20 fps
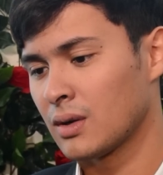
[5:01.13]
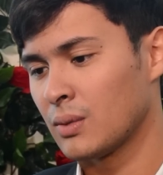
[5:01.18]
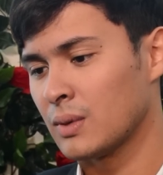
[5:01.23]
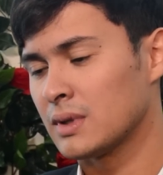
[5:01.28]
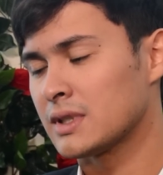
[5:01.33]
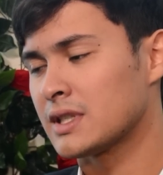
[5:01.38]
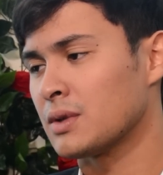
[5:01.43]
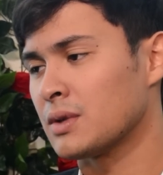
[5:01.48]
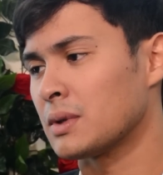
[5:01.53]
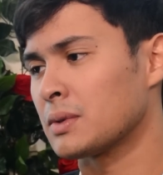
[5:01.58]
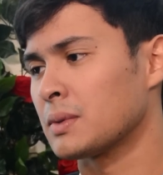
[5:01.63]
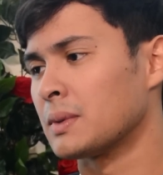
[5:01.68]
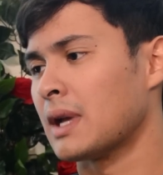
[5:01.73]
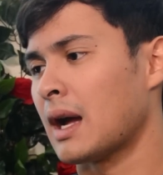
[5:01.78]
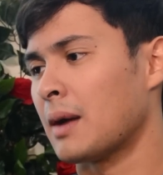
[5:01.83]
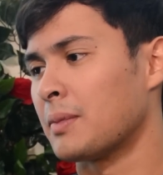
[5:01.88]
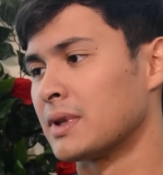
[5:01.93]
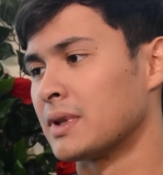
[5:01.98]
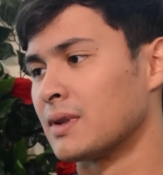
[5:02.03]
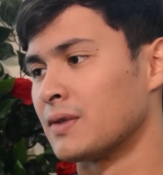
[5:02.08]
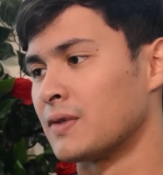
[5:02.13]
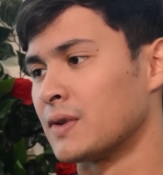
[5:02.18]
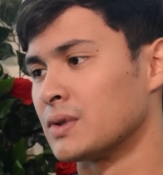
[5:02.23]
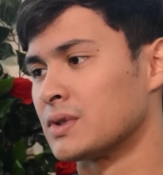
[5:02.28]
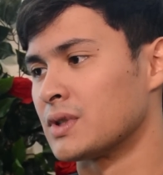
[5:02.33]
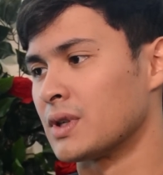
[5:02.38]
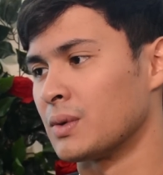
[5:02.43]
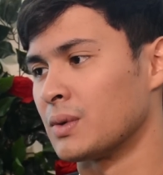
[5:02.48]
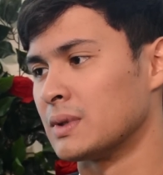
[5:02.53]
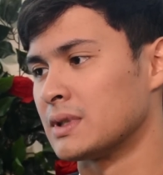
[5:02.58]
we'll see what will happen in the
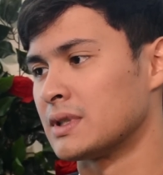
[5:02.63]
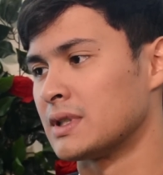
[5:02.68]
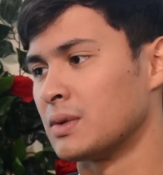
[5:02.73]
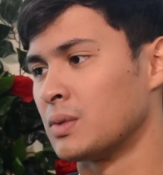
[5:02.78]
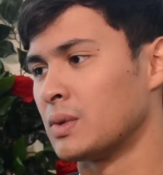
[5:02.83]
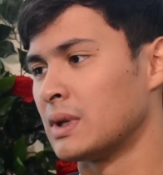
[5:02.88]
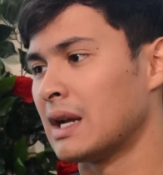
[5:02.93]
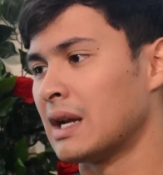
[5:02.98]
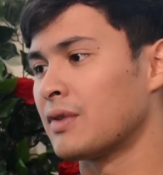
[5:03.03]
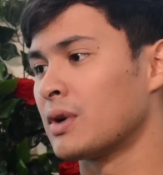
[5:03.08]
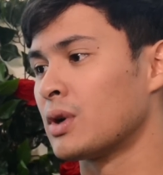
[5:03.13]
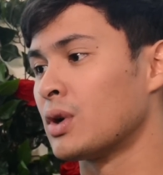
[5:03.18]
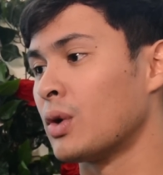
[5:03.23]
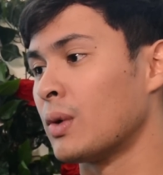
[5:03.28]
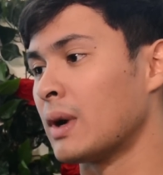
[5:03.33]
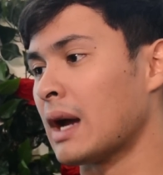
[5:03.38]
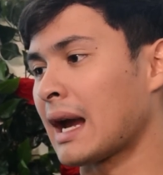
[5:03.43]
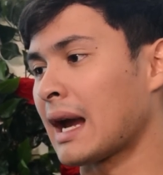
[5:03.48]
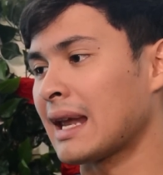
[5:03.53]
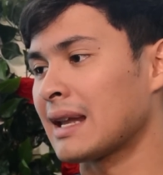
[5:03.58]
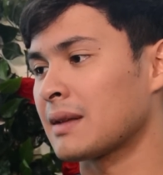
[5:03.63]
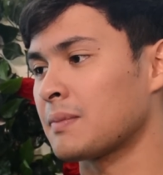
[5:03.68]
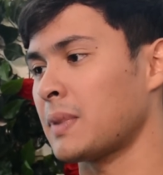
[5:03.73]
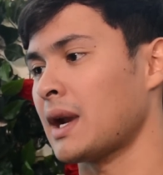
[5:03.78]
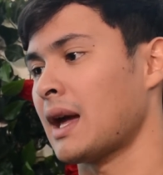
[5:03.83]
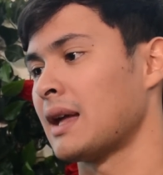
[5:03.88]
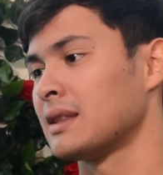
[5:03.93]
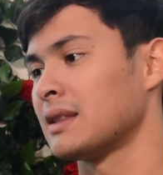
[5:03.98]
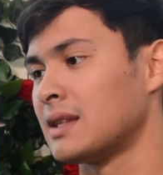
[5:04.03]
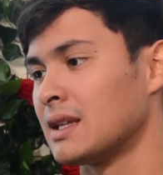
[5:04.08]
future. We'll see. You never know eh, I cannot
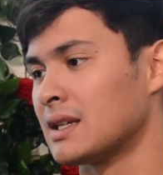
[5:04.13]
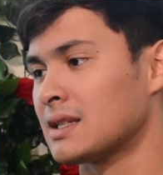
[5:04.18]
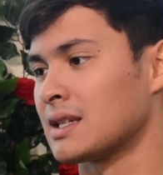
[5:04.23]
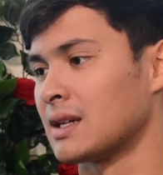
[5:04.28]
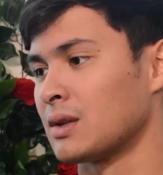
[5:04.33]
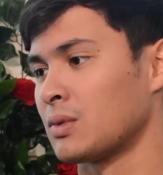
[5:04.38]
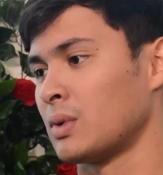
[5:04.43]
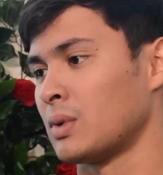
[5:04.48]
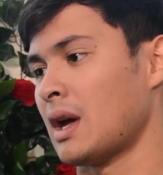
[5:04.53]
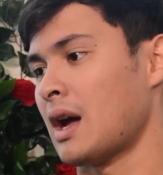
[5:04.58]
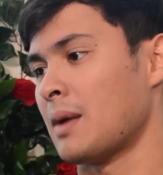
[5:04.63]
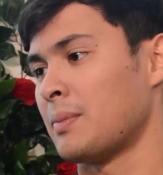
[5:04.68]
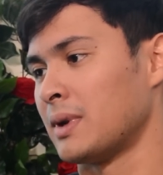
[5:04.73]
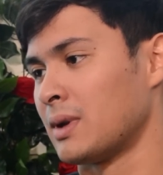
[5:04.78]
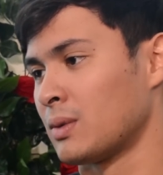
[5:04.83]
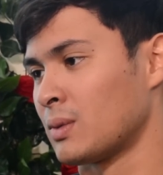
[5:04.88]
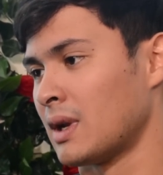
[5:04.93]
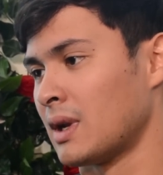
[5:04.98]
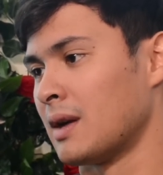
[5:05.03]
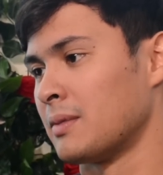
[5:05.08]
plan things that will happen, will